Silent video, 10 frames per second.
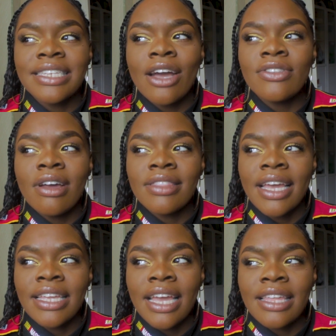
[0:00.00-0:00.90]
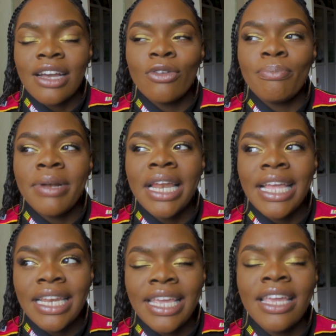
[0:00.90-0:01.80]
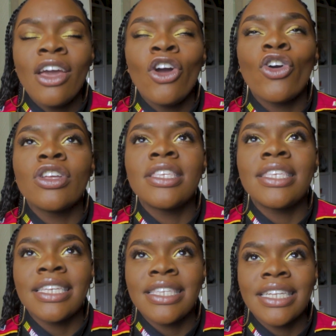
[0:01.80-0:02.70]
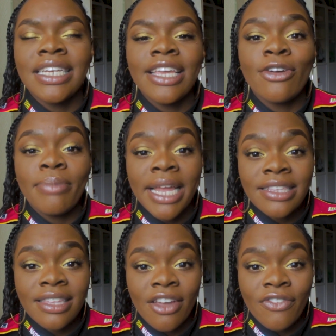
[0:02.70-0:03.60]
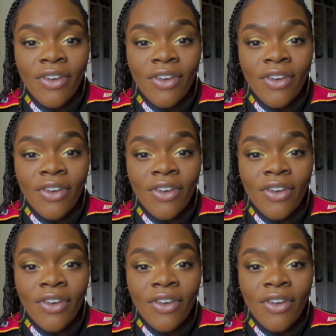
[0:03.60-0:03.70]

There's girls out there, yeah, that completely, consistently complain to their